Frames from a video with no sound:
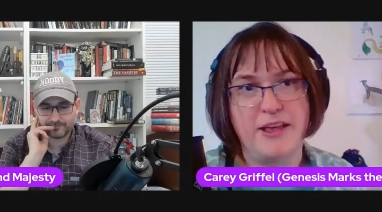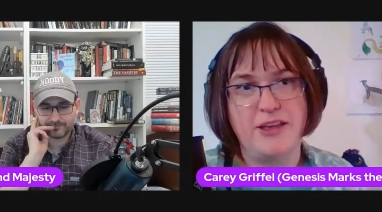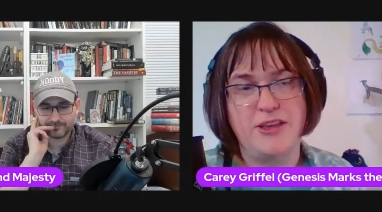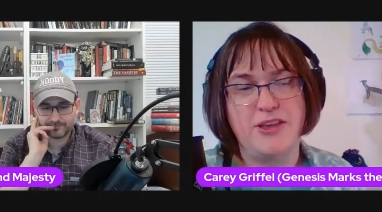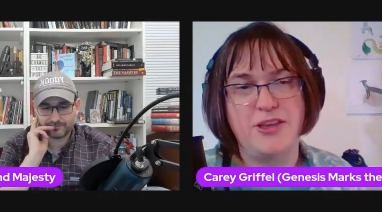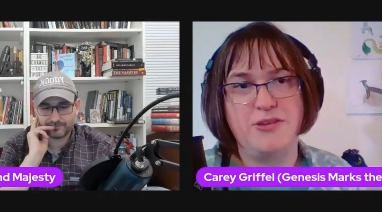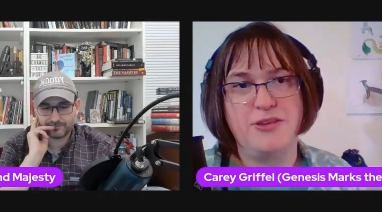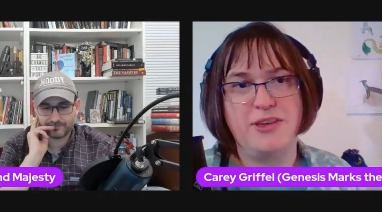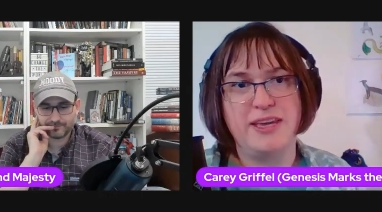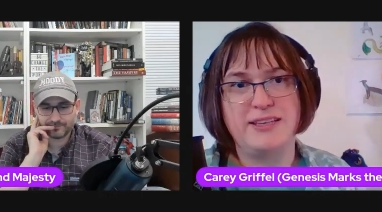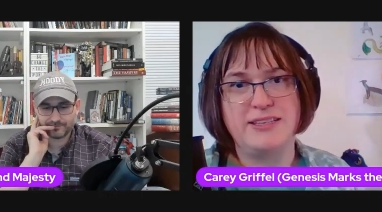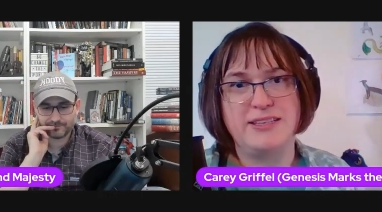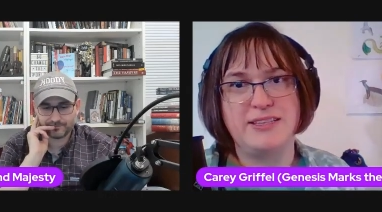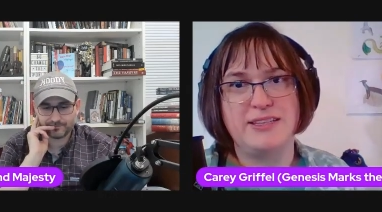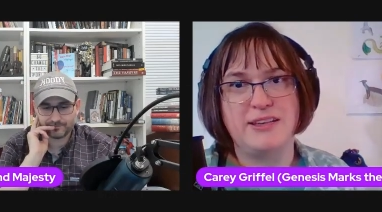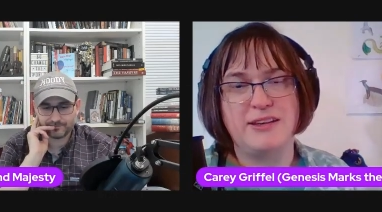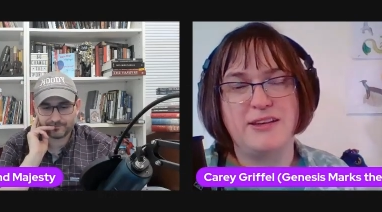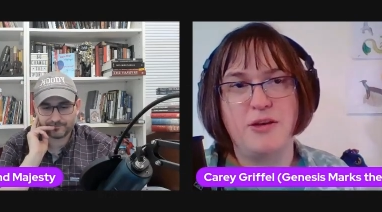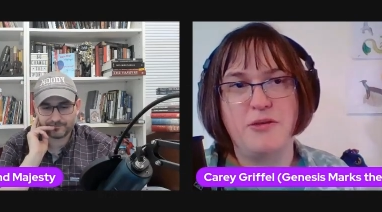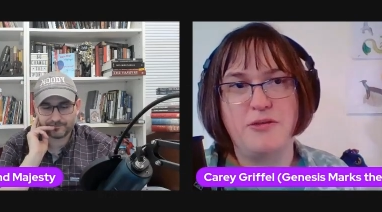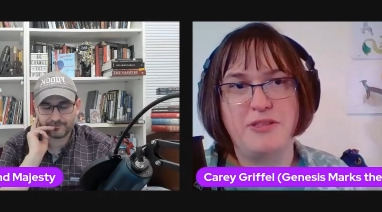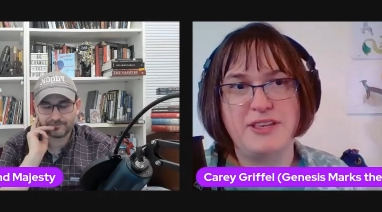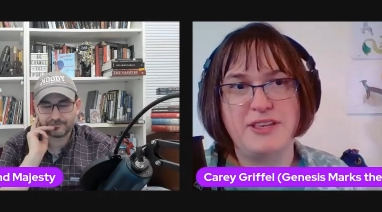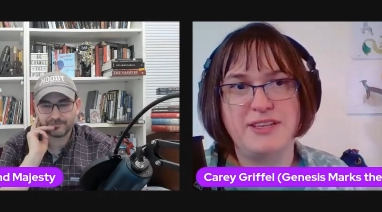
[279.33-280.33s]
Speaker 1: you get to
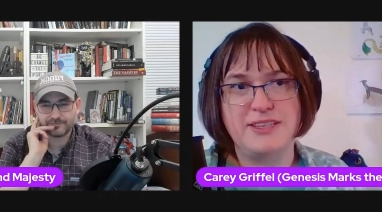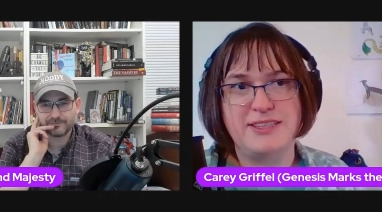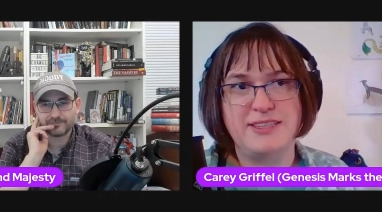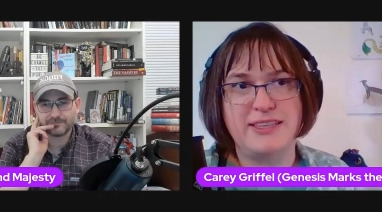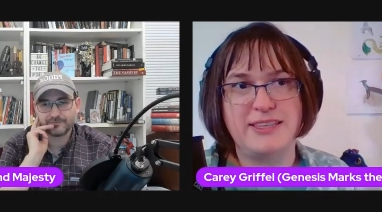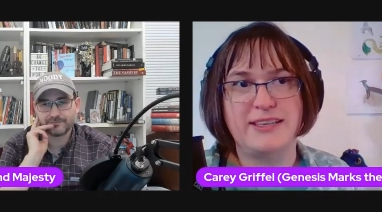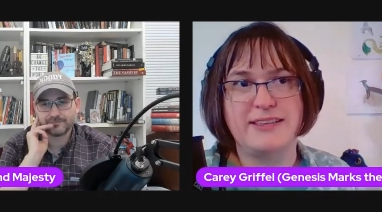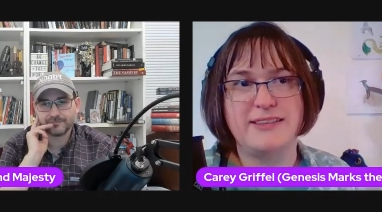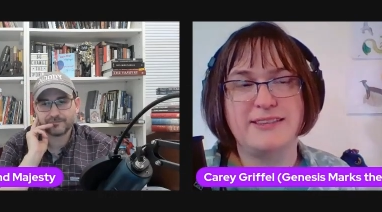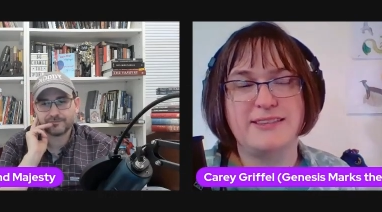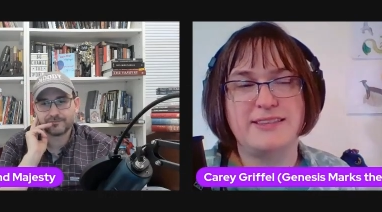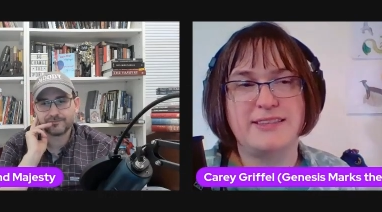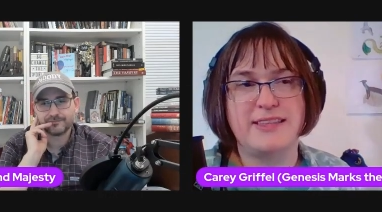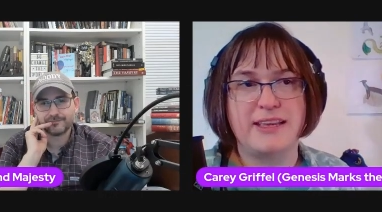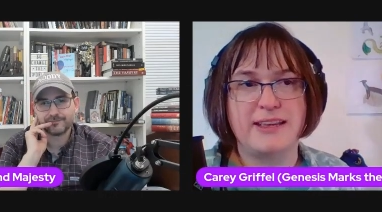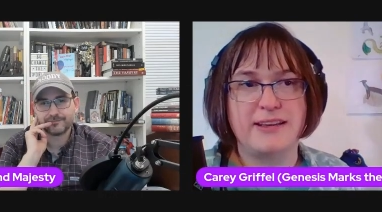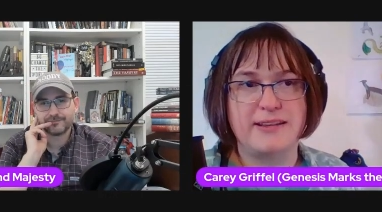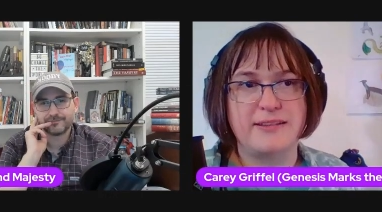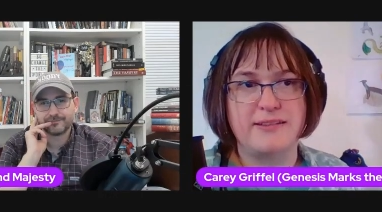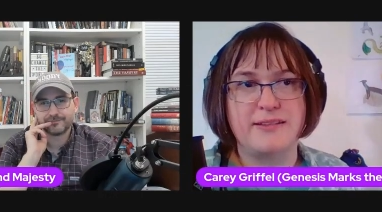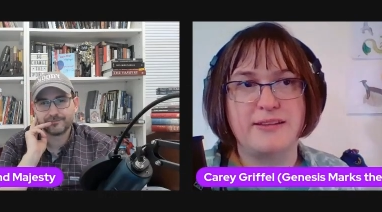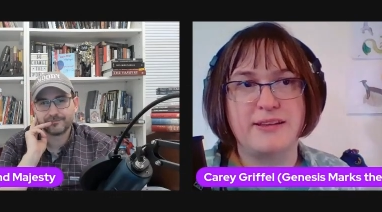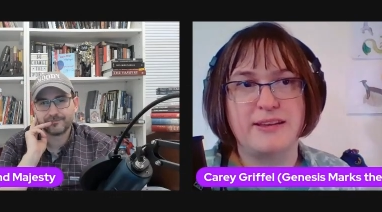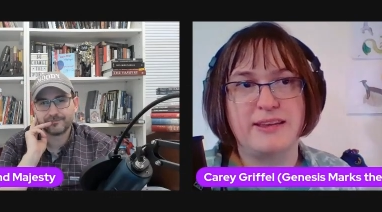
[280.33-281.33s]
know these things
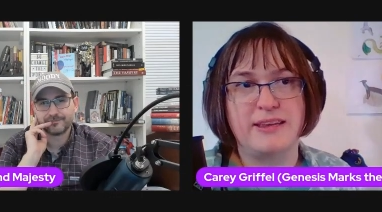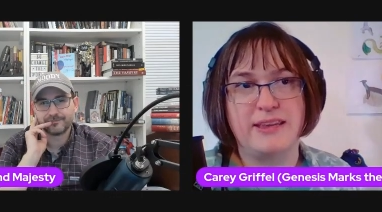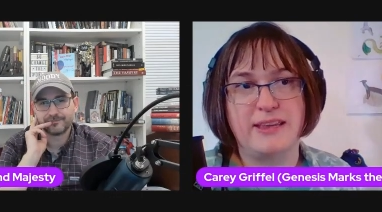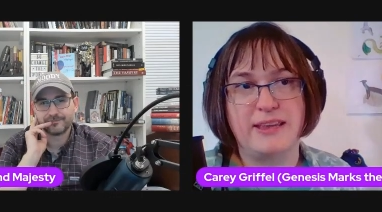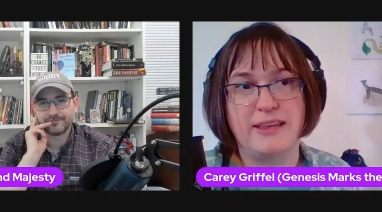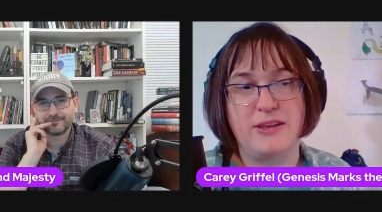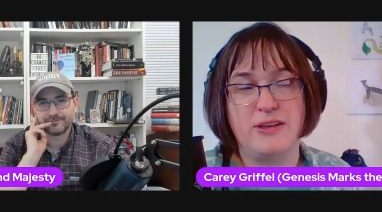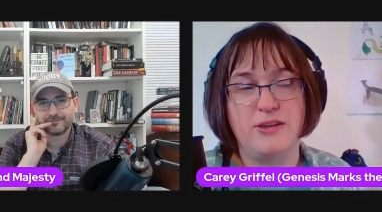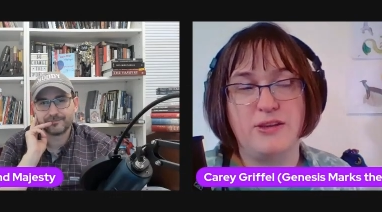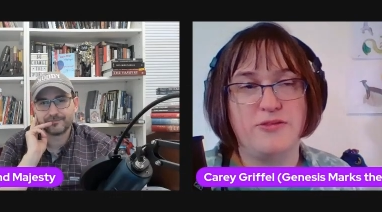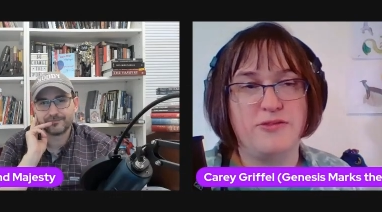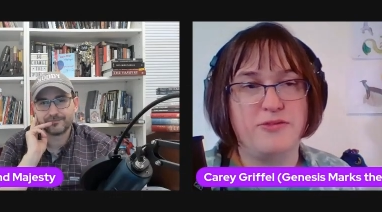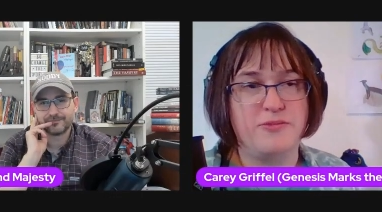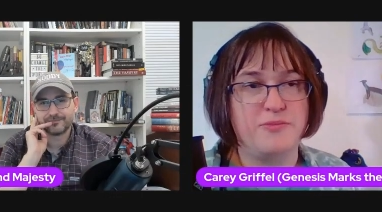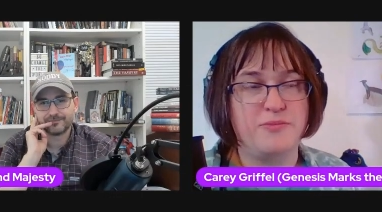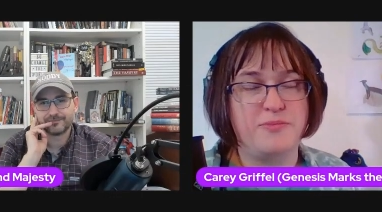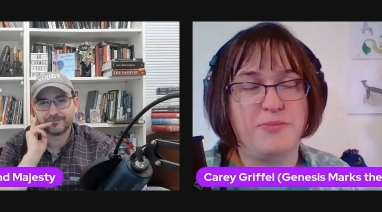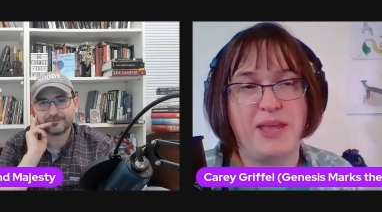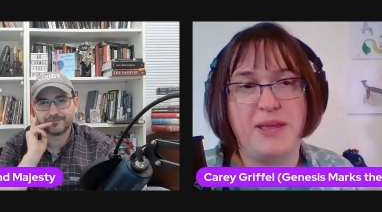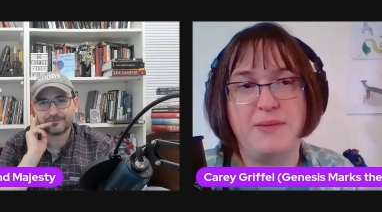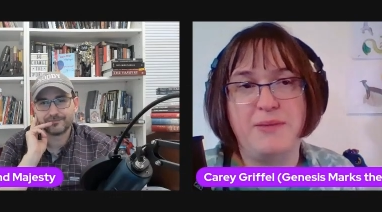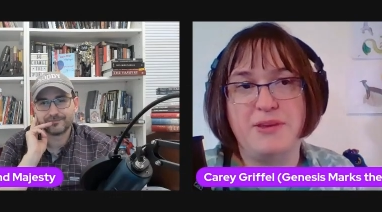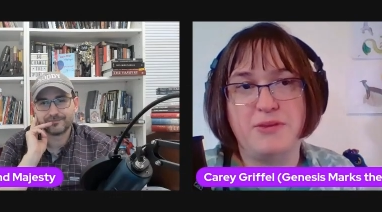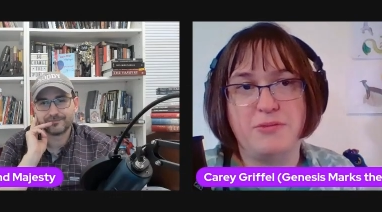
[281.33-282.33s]
that you've
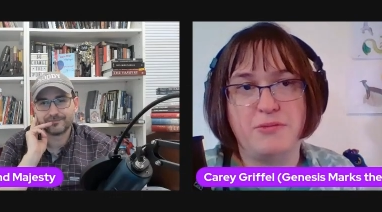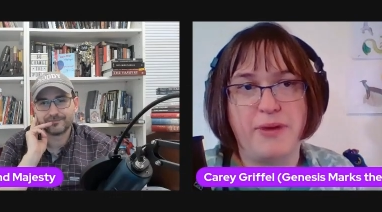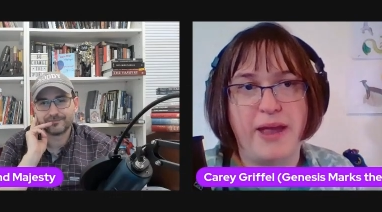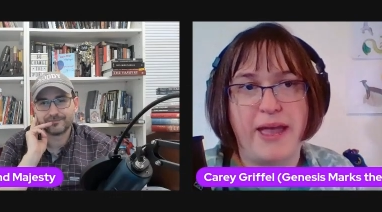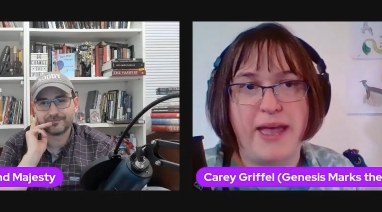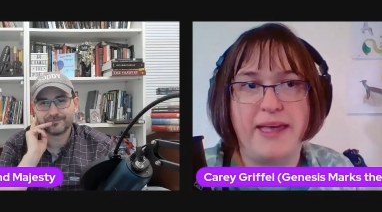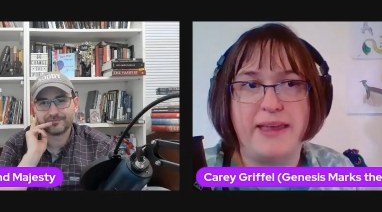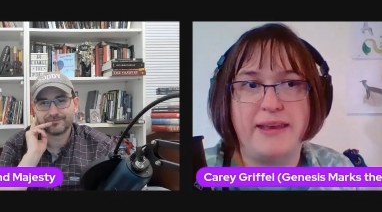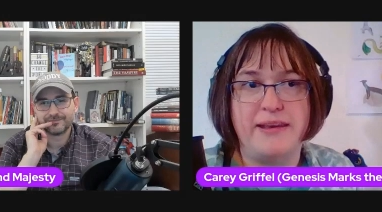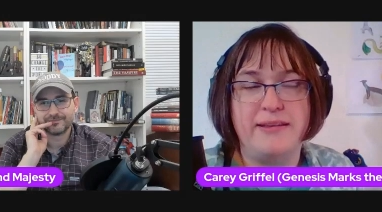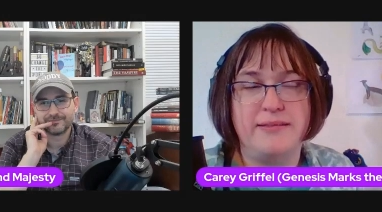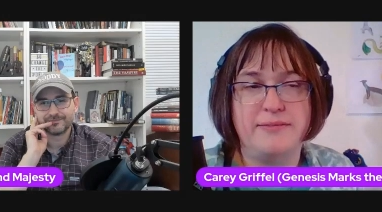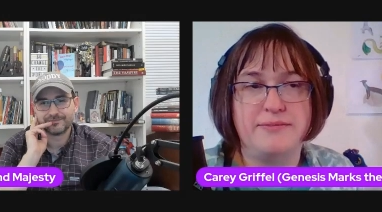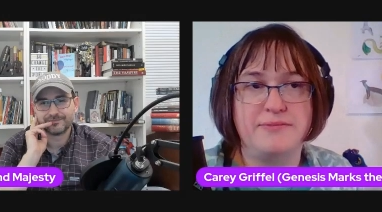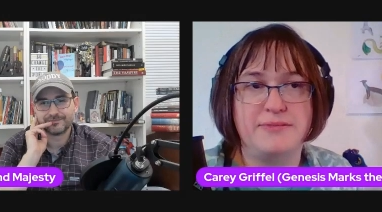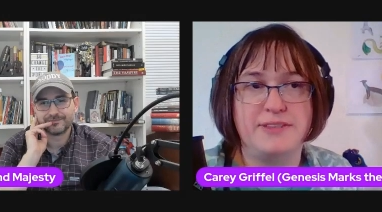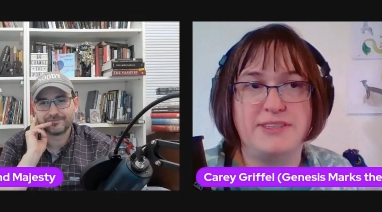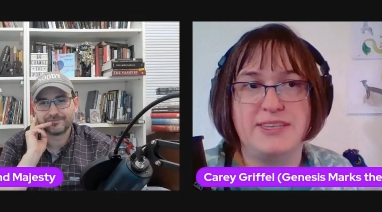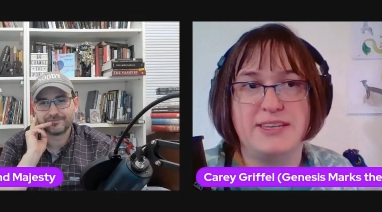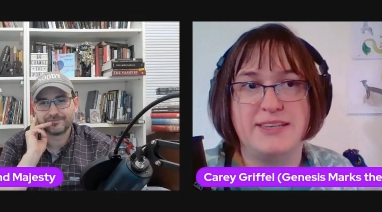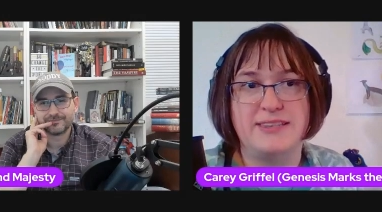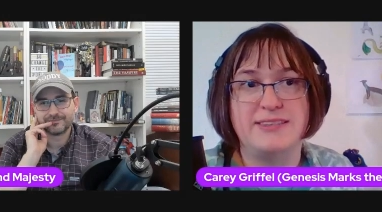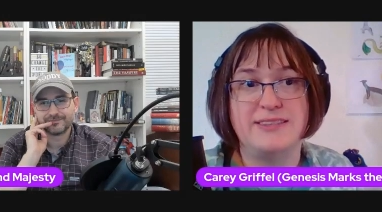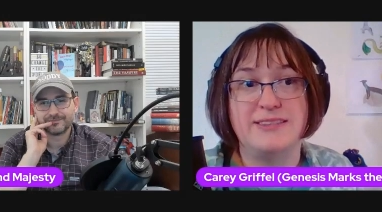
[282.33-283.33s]
maybe read
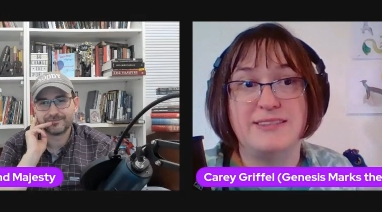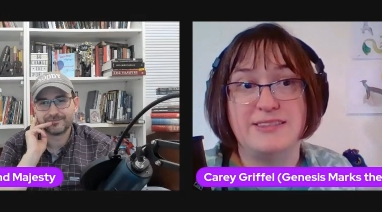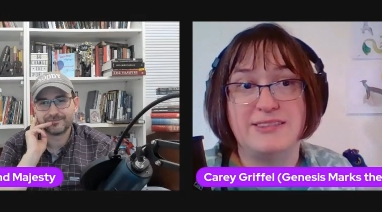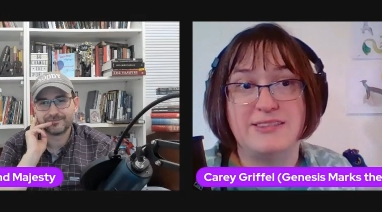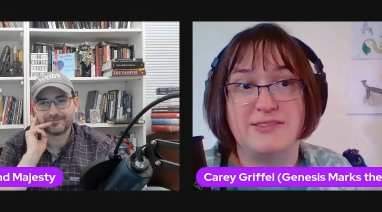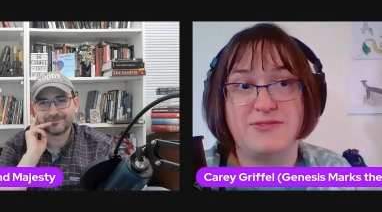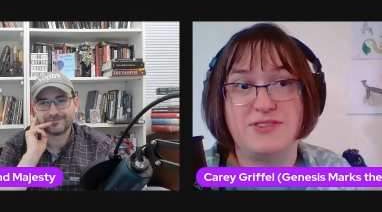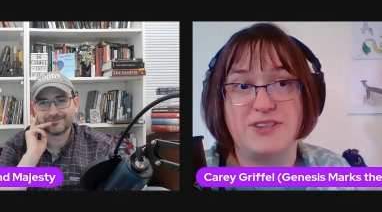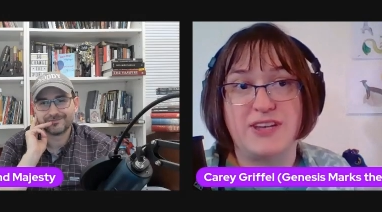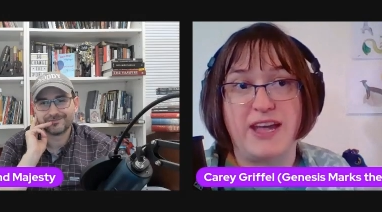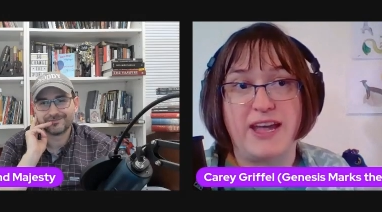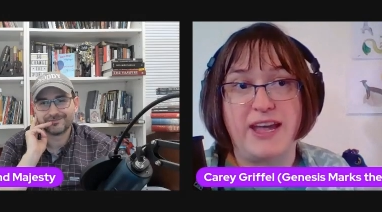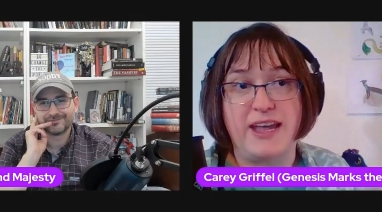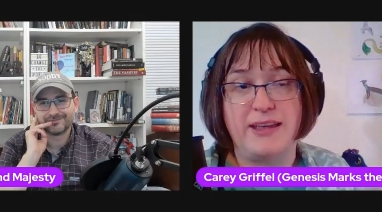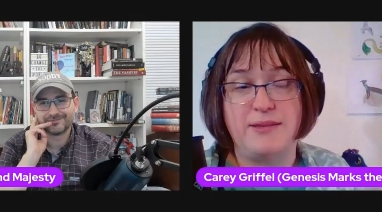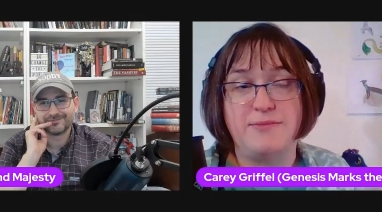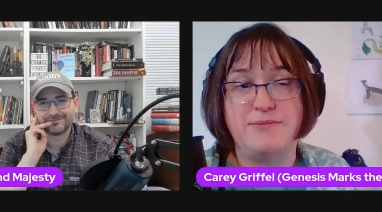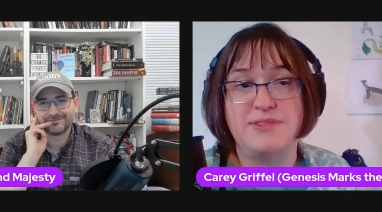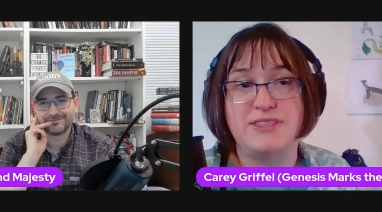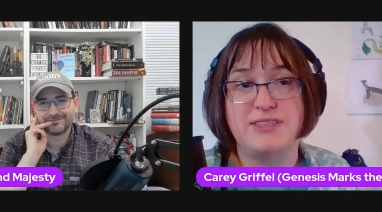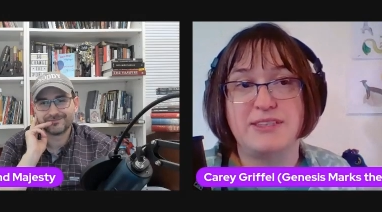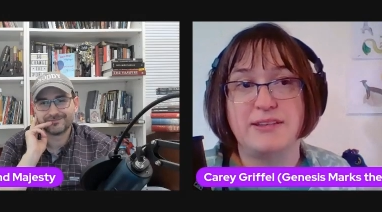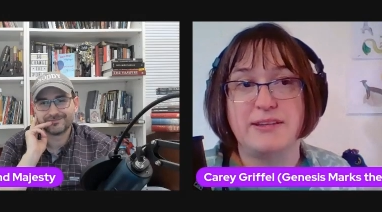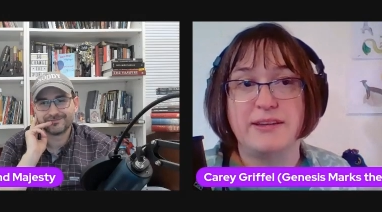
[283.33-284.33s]
dozens of
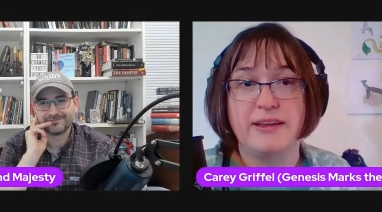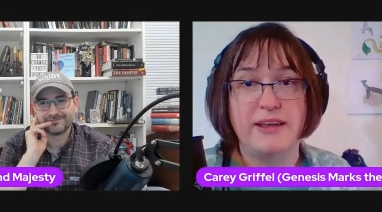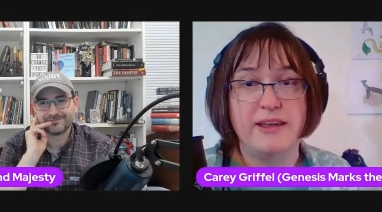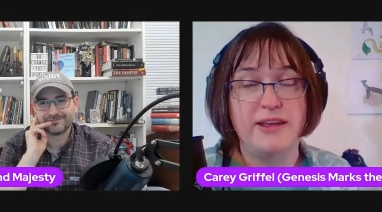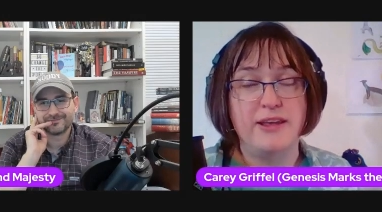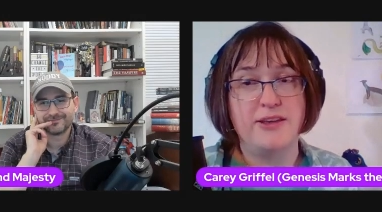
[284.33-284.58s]
times and